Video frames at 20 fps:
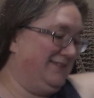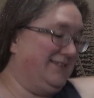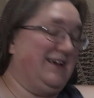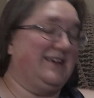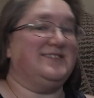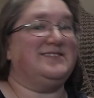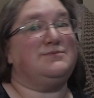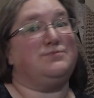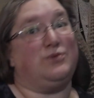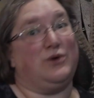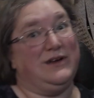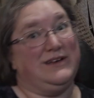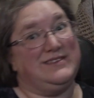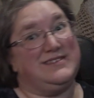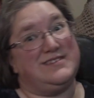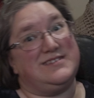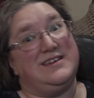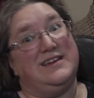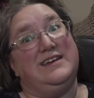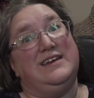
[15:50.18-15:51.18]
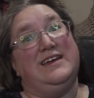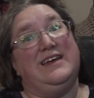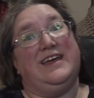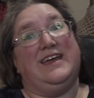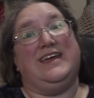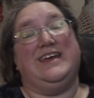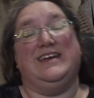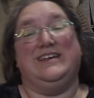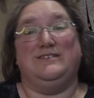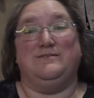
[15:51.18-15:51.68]
desperate
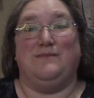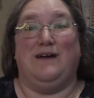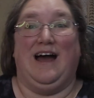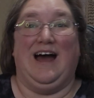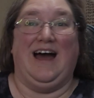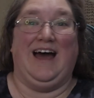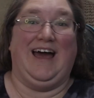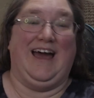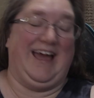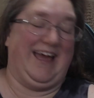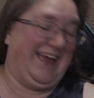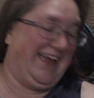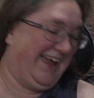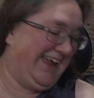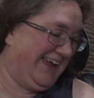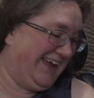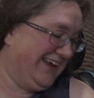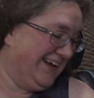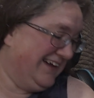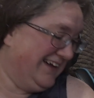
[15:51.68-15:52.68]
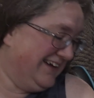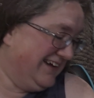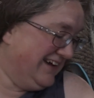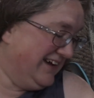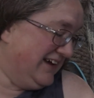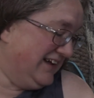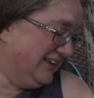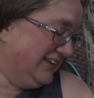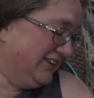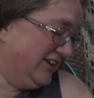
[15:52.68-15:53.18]
in my
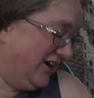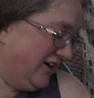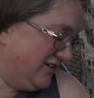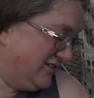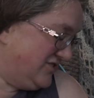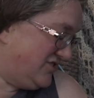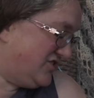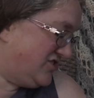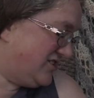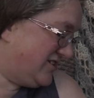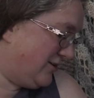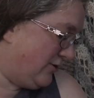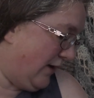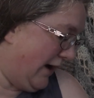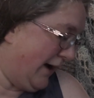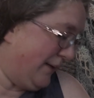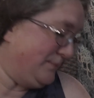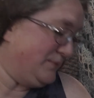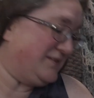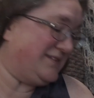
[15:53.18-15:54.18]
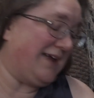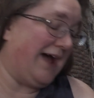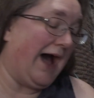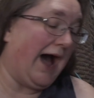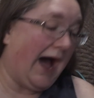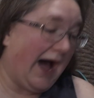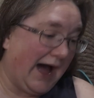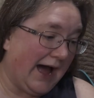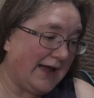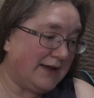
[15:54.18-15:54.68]
large scraps.
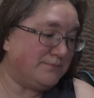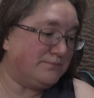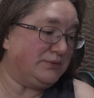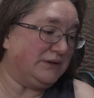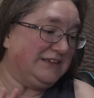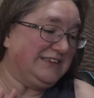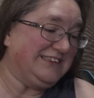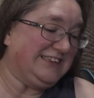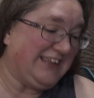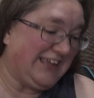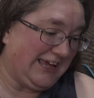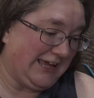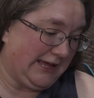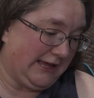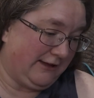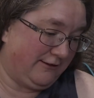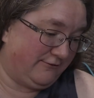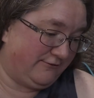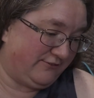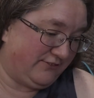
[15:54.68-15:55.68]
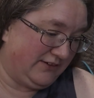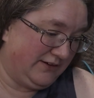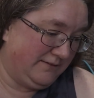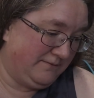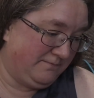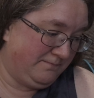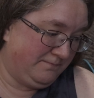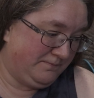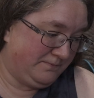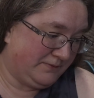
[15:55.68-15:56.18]
I believe
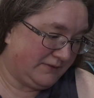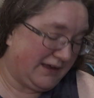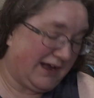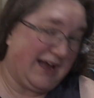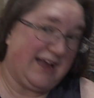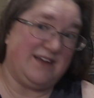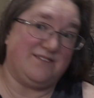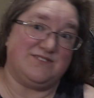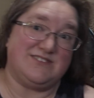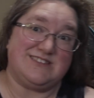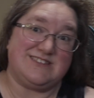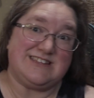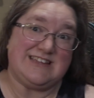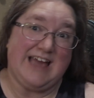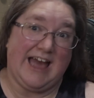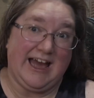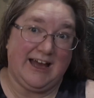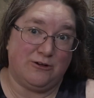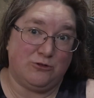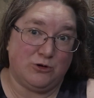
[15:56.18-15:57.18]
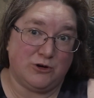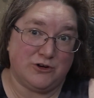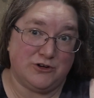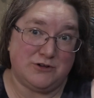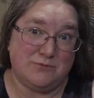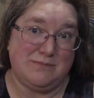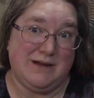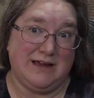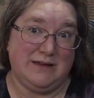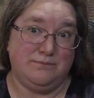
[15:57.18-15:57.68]
I have
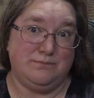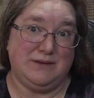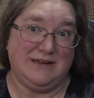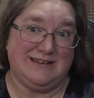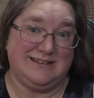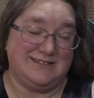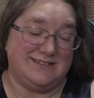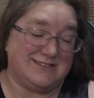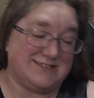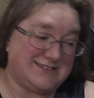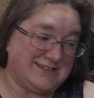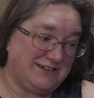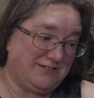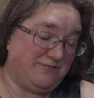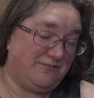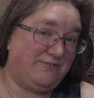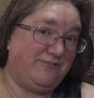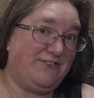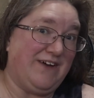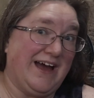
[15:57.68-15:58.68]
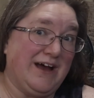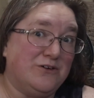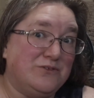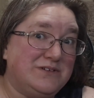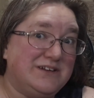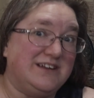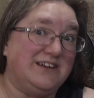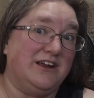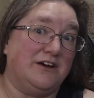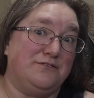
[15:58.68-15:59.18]
scoured my bins and
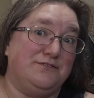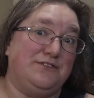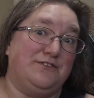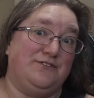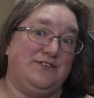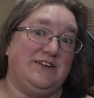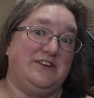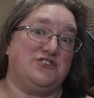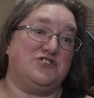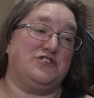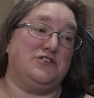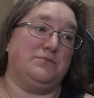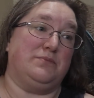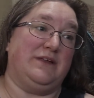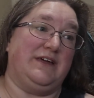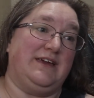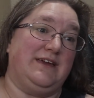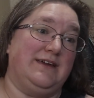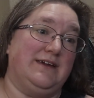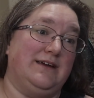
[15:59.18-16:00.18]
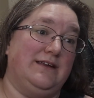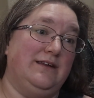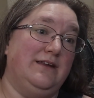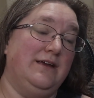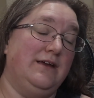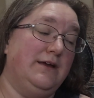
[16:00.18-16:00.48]
found enough to finish the blanket,